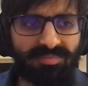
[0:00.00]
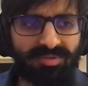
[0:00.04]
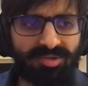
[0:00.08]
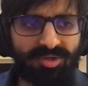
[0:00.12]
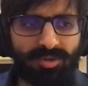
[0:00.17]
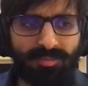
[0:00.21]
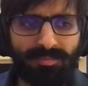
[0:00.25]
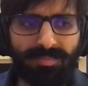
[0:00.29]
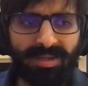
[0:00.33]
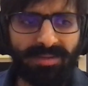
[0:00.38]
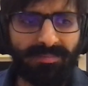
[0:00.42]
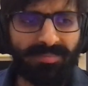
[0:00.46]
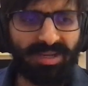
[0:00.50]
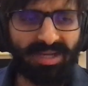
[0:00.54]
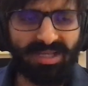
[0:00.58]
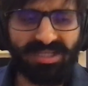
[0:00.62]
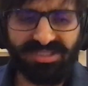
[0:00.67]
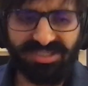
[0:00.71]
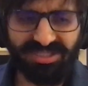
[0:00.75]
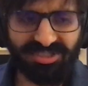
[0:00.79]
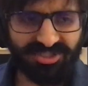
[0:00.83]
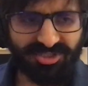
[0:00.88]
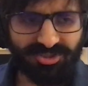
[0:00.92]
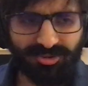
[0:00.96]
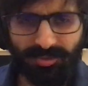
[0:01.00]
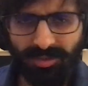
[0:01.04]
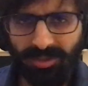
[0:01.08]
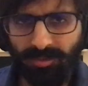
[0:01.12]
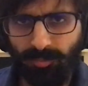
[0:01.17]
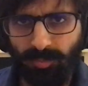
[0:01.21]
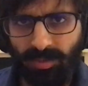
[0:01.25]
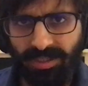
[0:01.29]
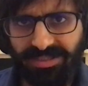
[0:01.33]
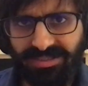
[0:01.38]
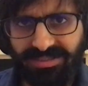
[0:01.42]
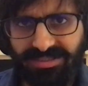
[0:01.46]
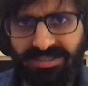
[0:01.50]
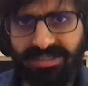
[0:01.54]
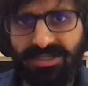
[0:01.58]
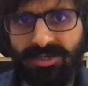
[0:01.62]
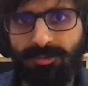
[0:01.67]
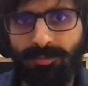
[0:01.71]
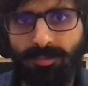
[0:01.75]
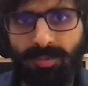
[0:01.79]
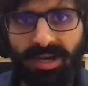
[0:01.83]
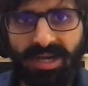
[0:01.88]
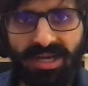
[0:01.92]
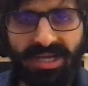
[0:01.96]
maybe I'll just do it once in
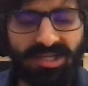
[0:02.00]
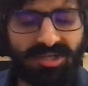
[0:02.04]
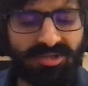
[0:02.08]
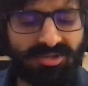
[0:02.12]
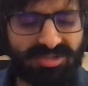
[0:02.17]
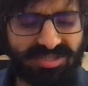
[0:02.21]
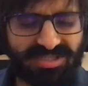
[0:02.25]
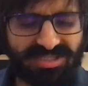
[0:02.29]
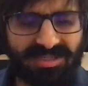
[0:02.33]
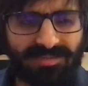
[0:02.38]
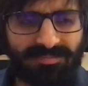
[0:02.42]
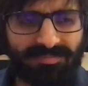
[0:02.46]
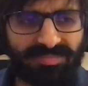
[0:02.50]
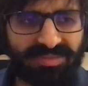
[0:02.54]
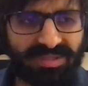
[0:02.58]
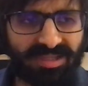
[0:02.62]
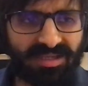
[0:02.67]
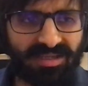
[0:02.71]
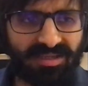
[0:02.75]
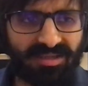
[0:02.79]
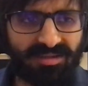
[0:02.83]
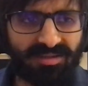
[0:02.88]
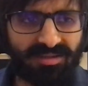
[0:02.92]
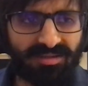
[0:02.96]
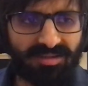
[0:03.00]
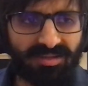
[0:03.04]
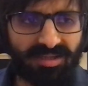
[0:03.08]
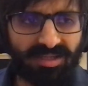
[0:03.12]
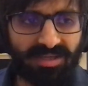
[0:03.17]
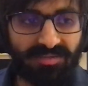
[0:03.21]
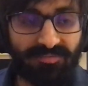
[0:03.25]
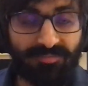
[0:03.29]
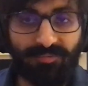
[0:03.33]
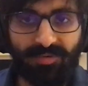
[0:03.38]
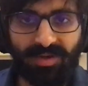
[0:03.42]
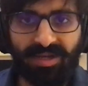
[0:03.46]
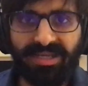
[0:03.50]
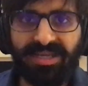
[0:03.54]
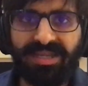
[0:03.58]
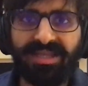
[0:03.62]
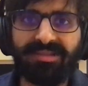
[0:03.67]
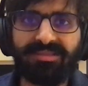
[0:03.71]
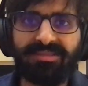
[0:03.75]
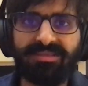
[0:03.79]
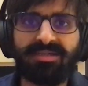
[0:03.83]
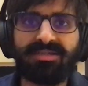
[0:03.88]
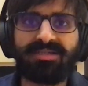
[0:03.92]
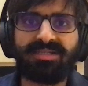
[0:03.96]
a while or something if I
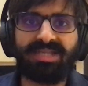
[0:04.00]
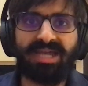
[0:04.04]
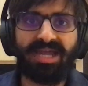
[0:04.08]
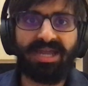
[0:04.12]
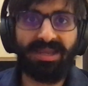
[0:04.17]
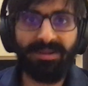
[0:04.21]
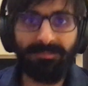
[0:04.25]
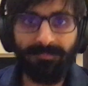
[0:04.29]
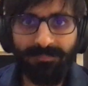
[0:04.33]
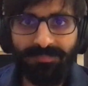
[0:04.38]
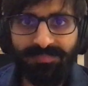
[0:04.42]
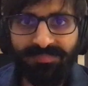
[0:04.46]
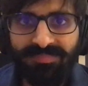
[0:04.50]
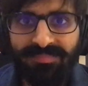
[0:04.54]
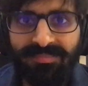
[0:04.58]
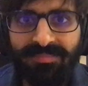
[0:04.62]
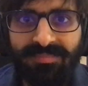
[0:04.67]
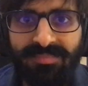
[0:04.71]
get the time.